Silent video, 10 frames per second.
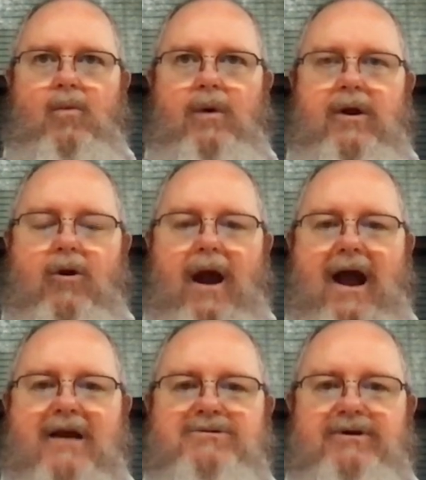we are
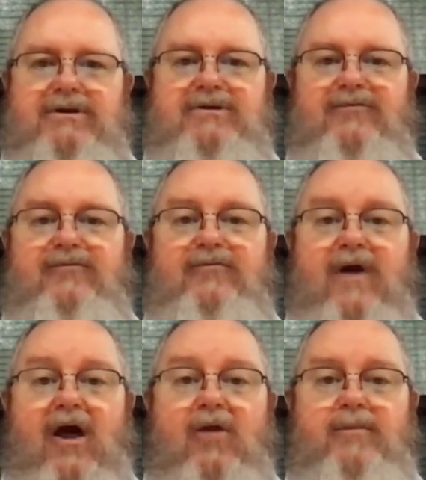actually
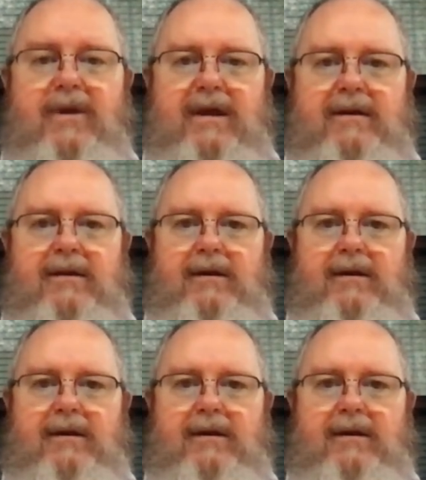developing